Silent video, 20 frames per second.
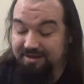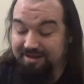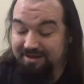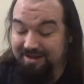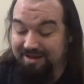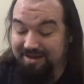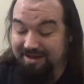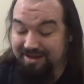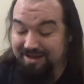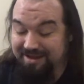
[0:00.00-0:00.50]

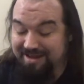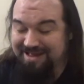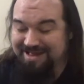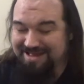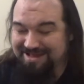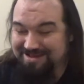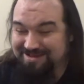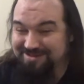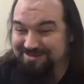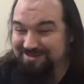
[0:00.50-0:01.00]

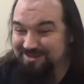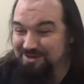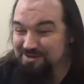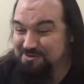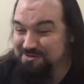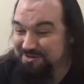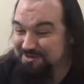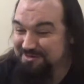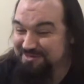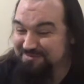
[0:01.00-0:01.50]
And
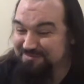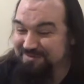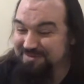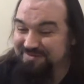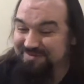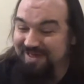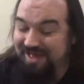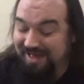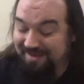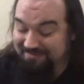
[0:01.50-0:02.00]
Logan simply
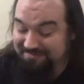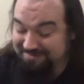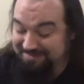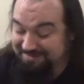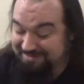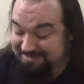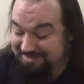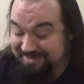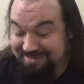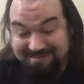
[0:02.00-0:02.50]
laughs
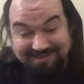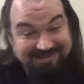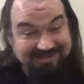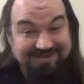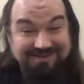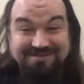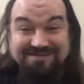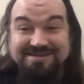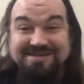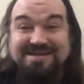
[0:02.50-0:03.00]
and says, you
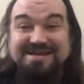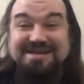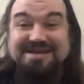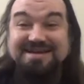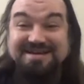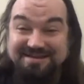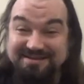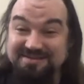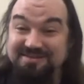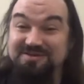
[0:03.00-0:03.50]
know,
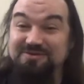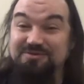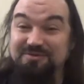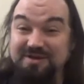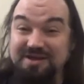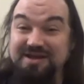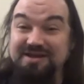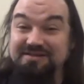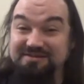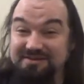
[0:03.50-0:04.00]
it's the
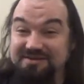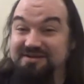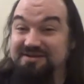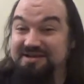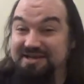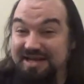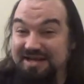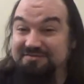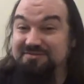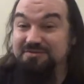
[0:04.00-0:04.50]
queens you're going
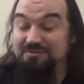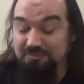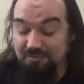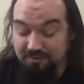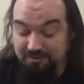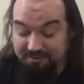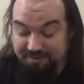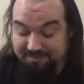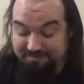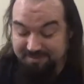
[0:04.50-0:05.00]
to have to
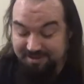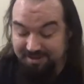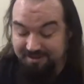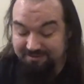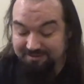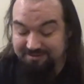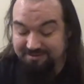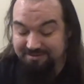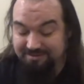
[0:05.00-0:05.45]
worry about.